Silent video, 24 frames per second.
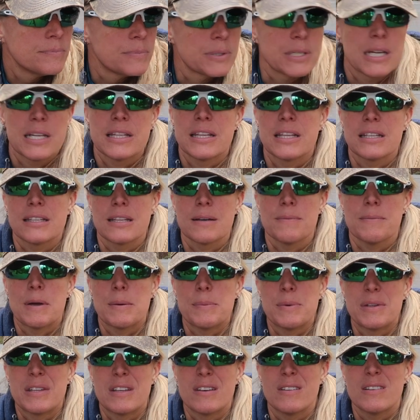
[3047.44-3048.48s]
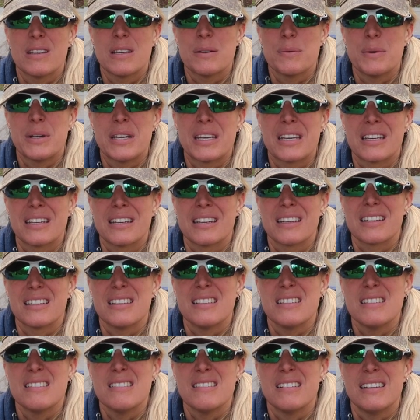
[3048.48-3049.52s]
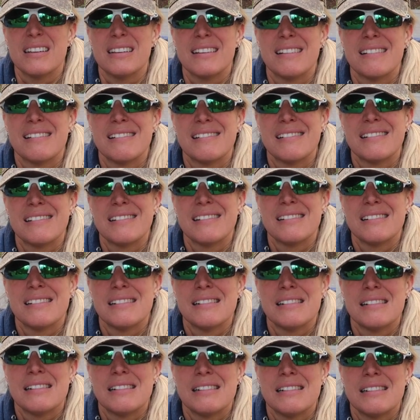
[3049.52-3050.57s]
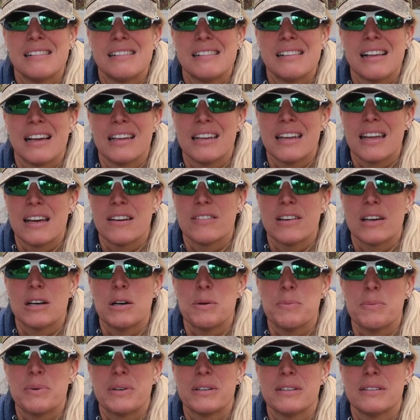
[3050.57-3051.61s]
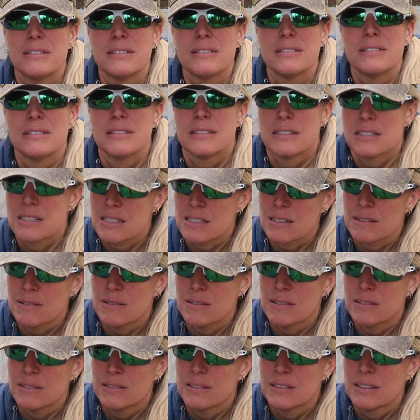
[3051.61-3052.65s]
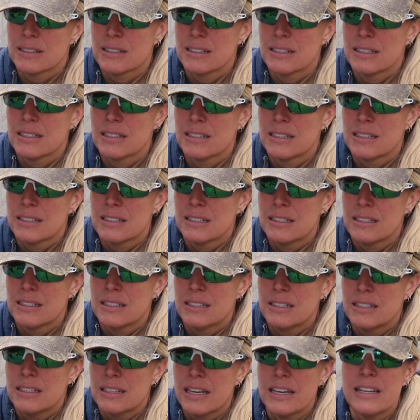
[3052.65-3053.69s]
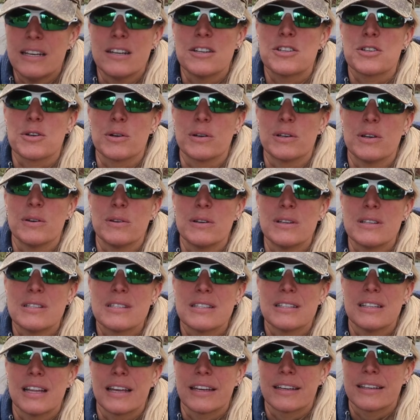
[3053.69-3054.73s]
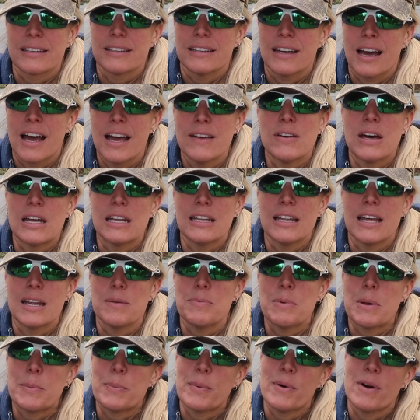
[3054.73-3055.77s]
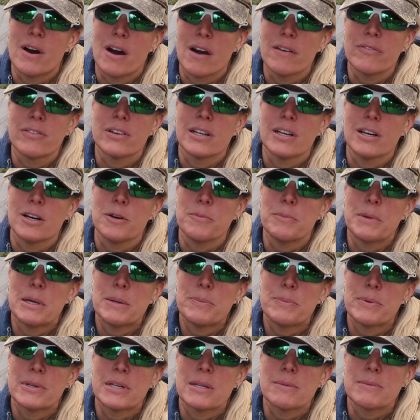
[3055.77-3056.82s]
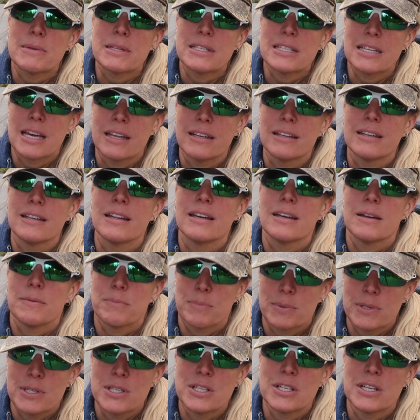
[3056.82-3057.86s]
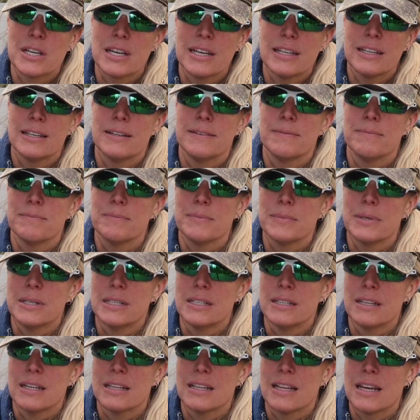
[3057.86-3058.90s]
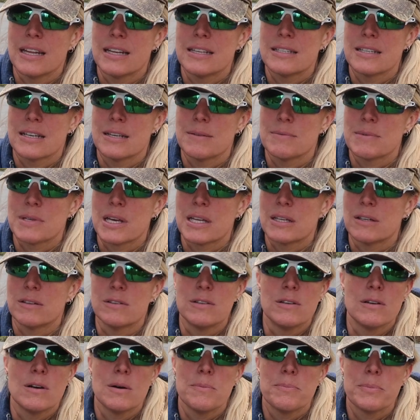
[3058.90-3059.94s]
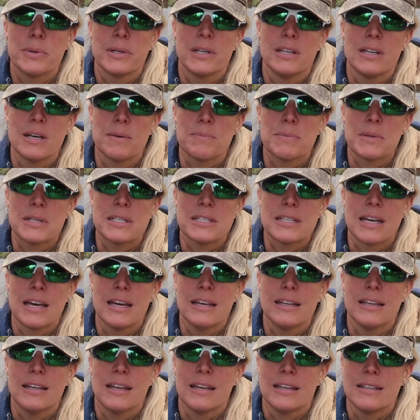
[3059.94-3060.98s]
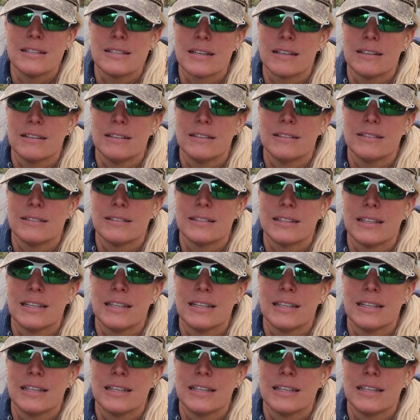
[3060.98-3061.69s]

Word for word: But I think that might be the only weekend I can do it and have help. So, in a short notice. Like, I've had a lot of people offer to help me put up the tent, and I appreciate it, but a lot of times I don't know I'm putting up the tent until